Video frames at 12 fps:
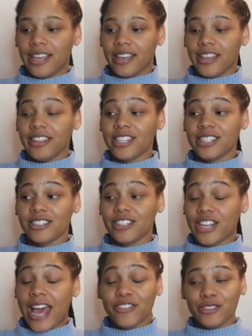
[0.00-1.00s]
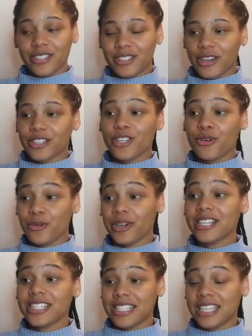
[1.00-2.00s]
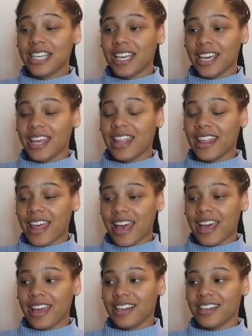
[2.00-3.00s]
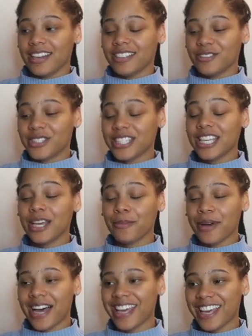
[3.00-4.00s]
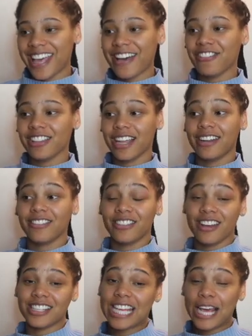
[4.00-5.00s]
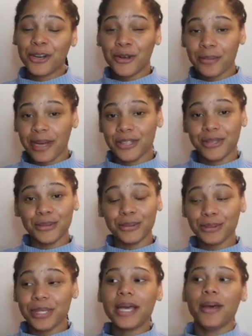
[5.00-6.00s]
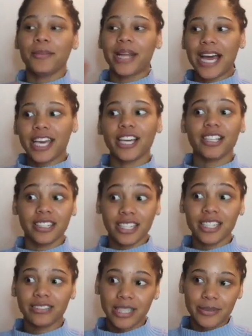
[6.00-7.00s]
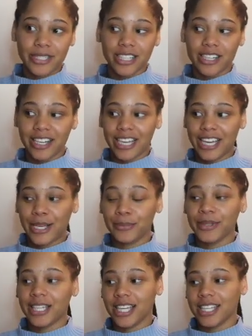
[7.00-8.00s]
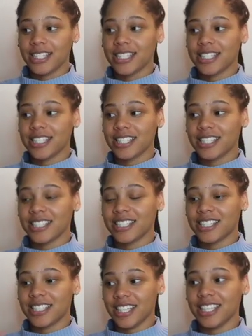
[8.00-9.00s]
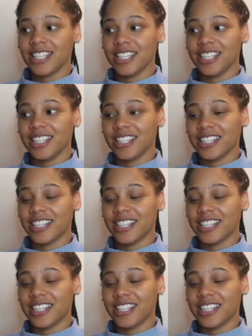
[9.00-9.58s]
In this, so we're seeing Maya have a lot of thoughts, and I don't know about you, but I can clearly read what's in her head because she